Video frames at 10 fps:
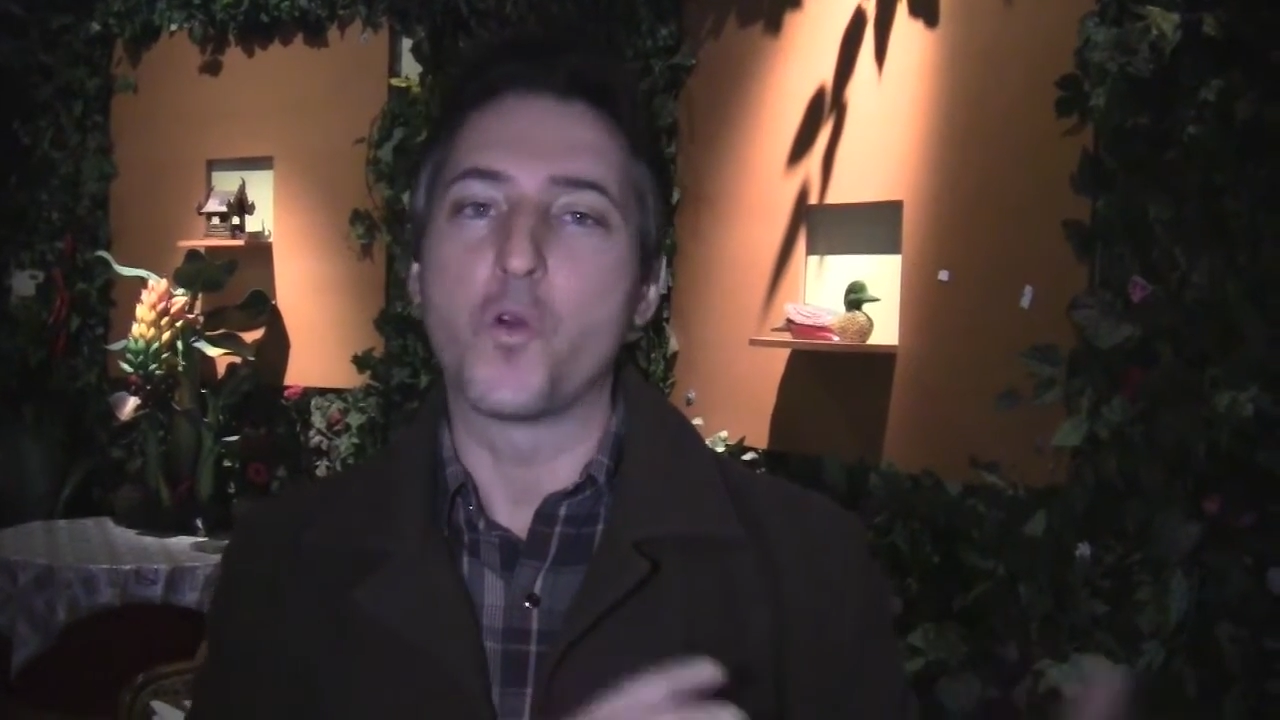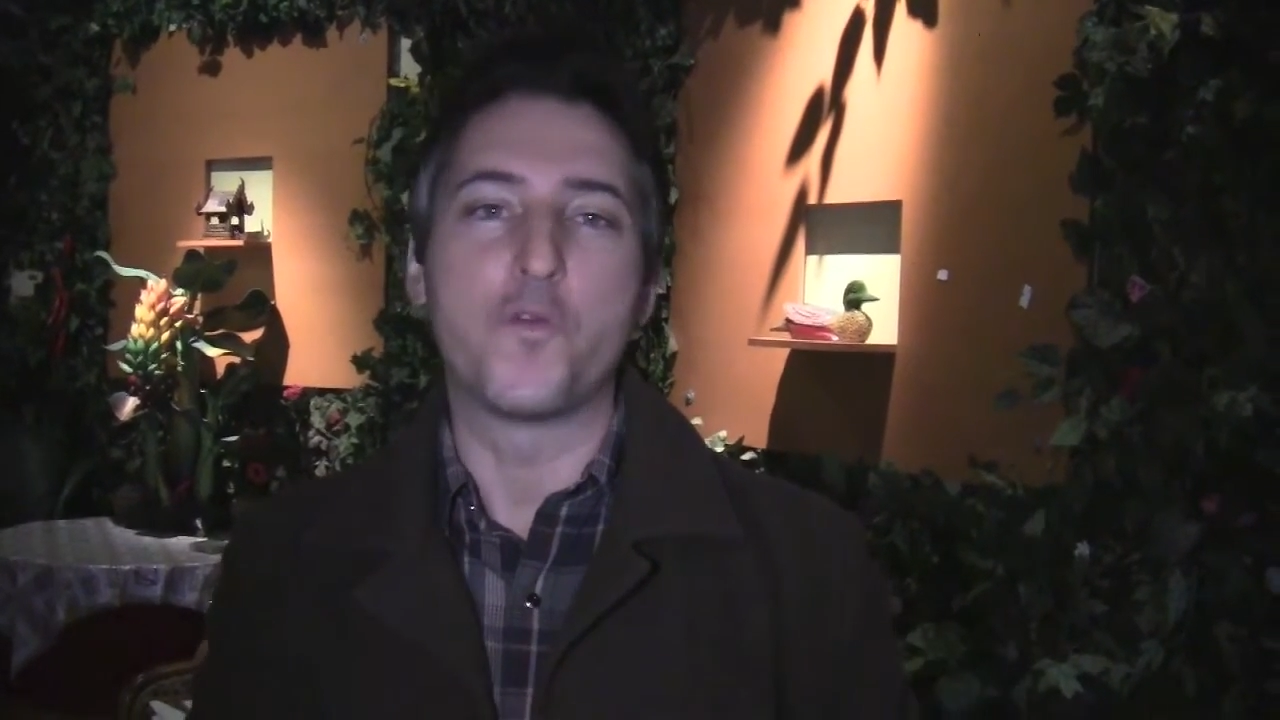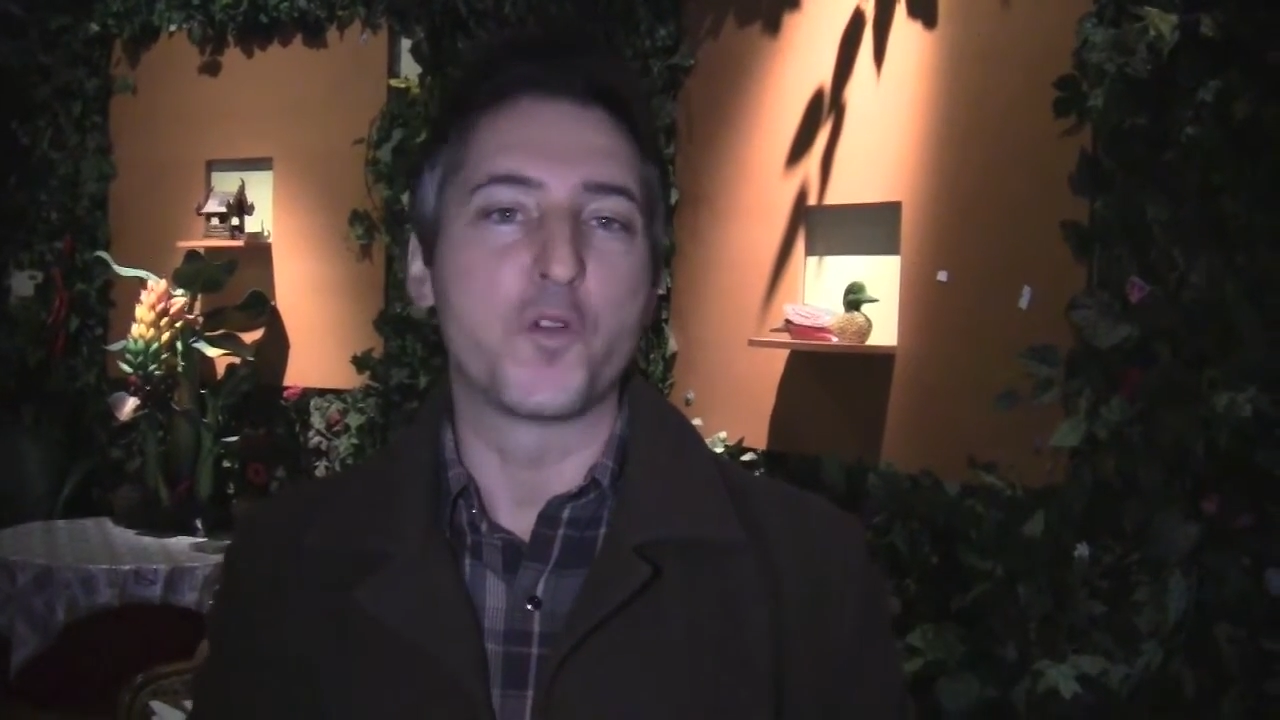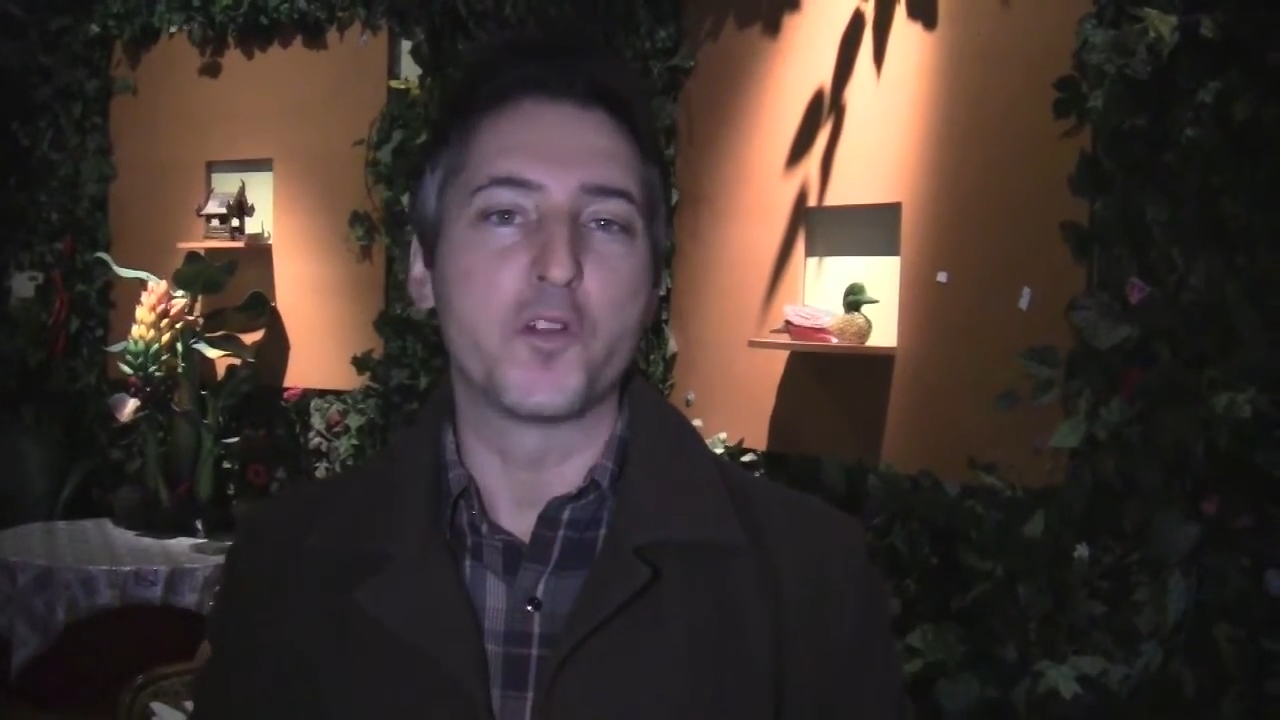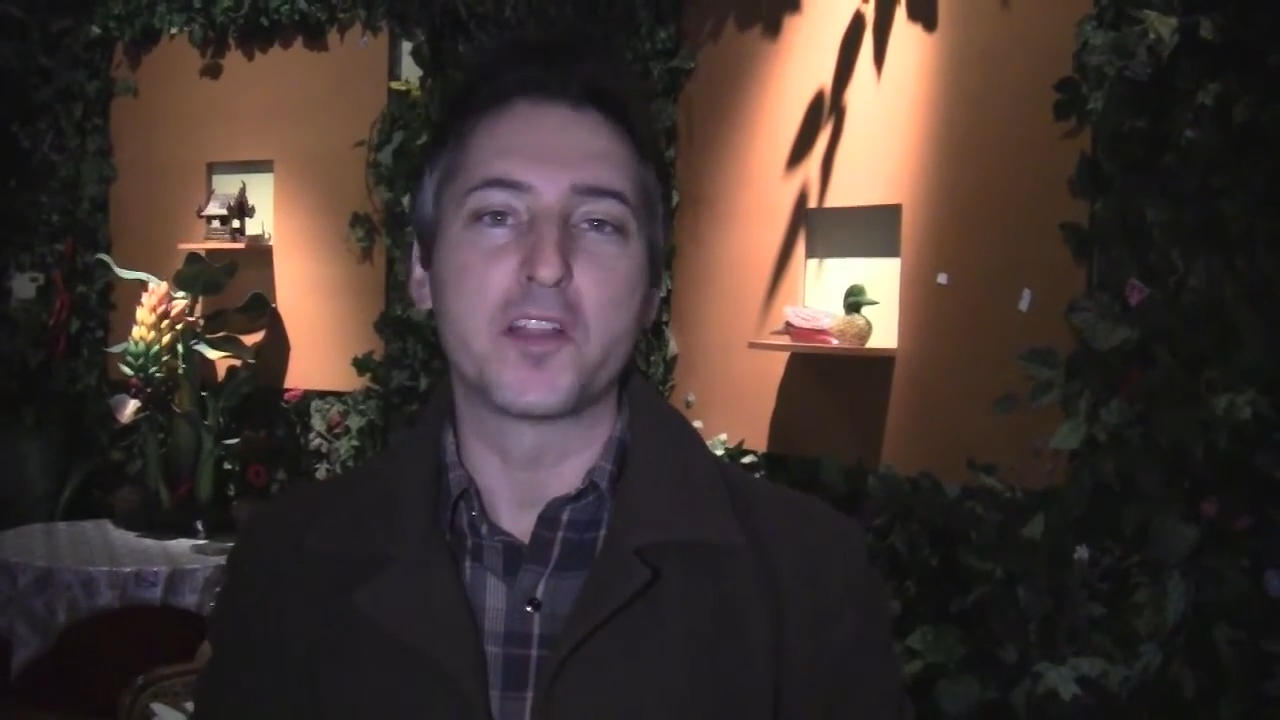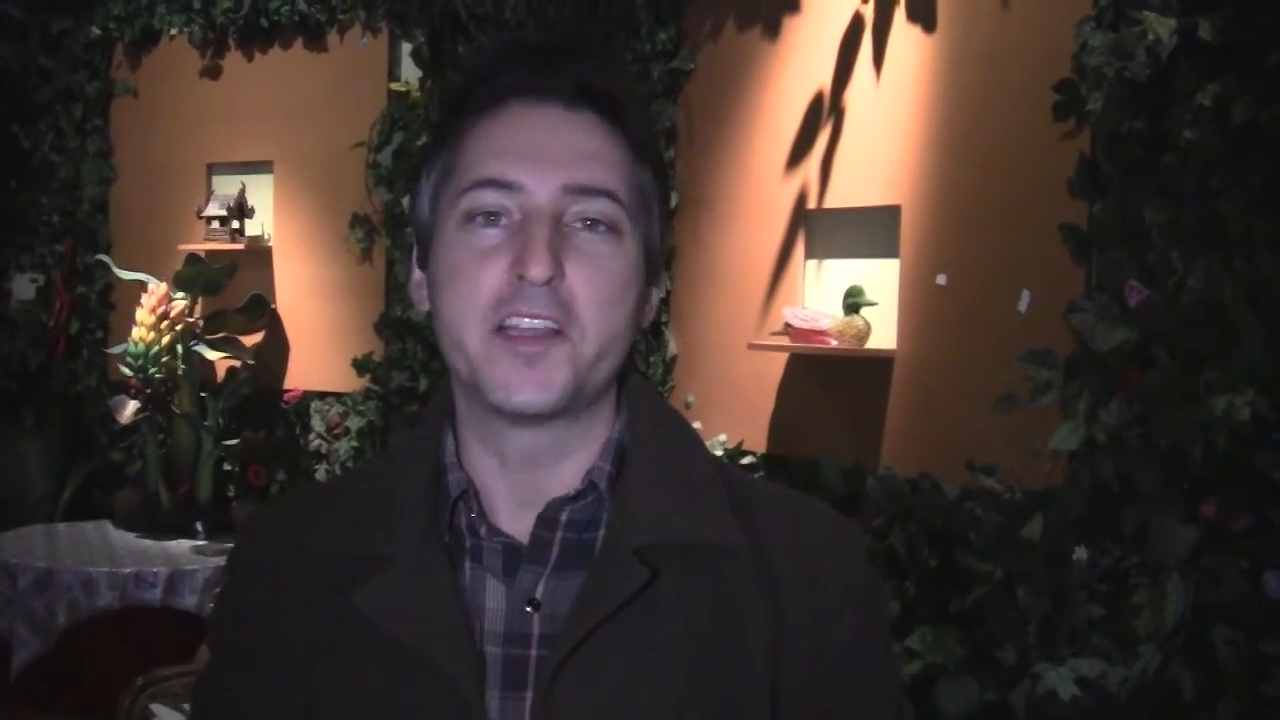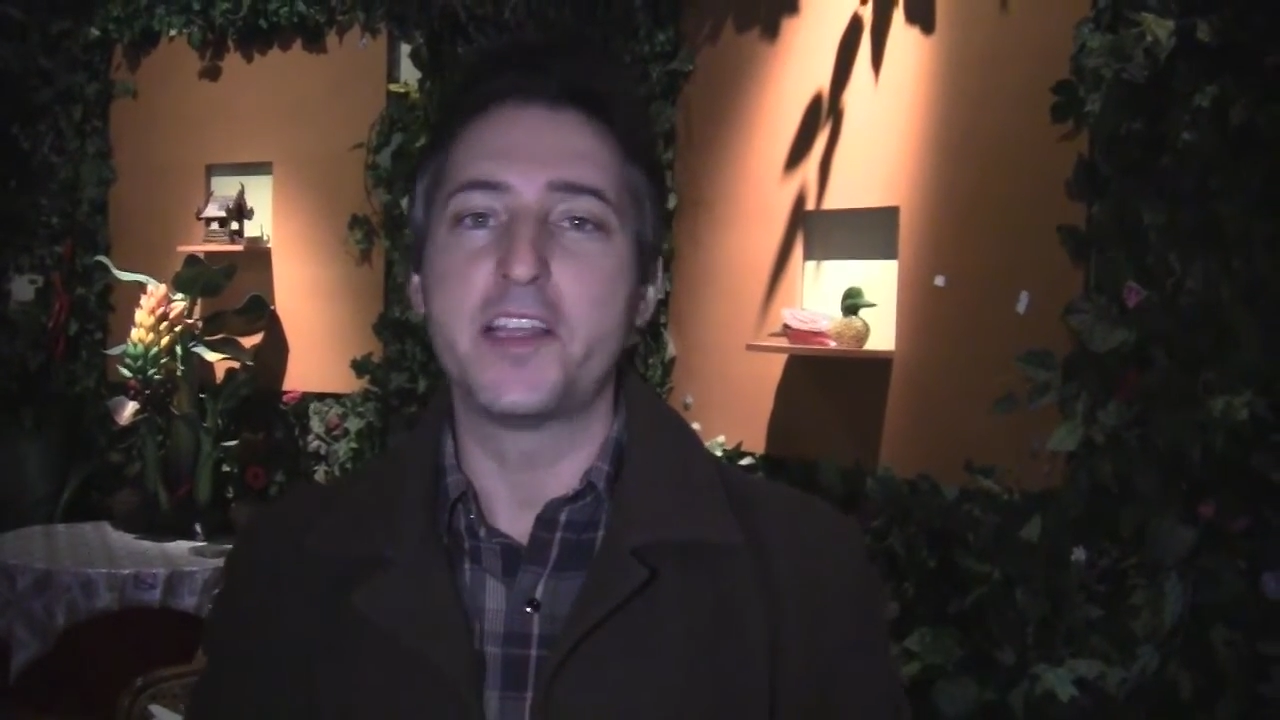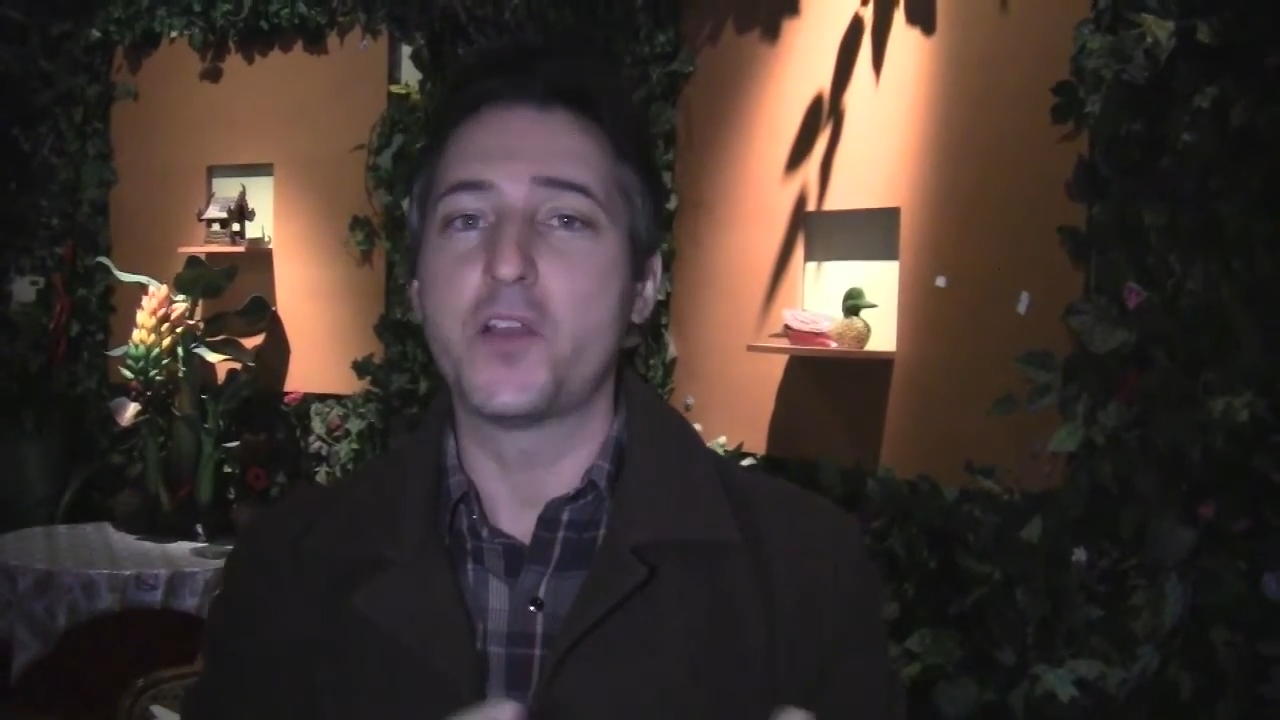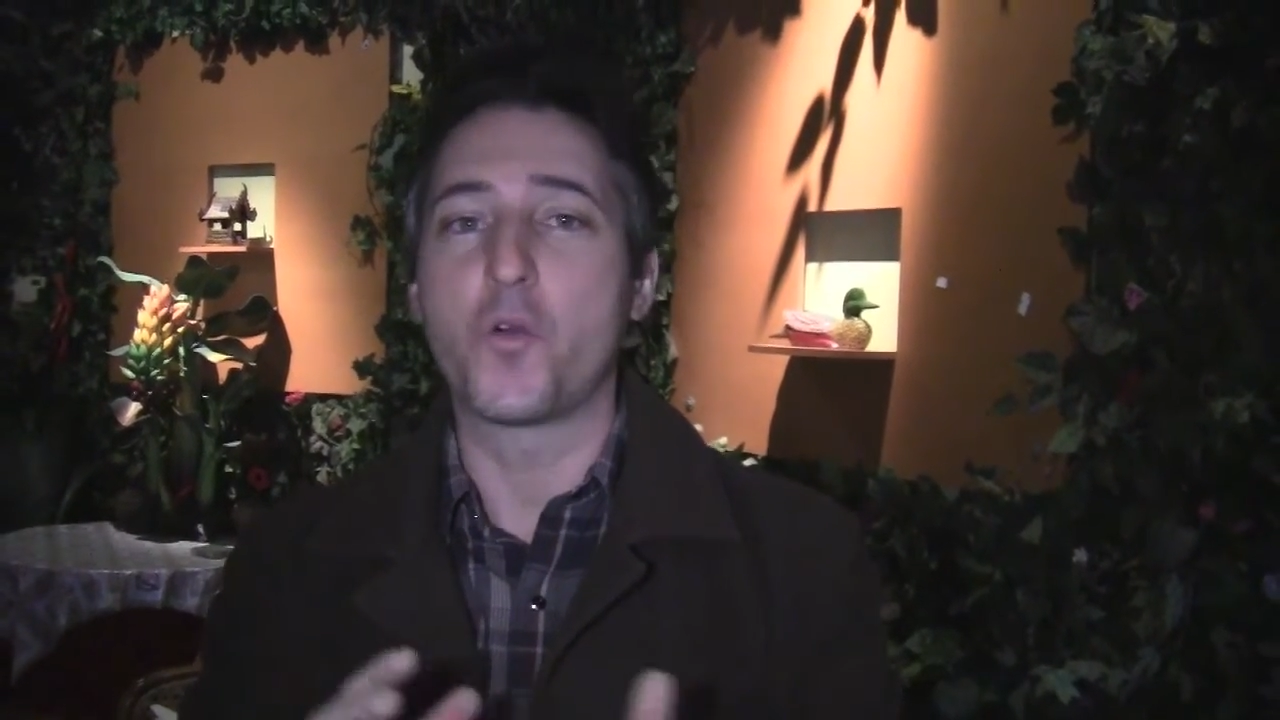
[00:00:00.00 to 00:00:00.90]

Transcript: overtly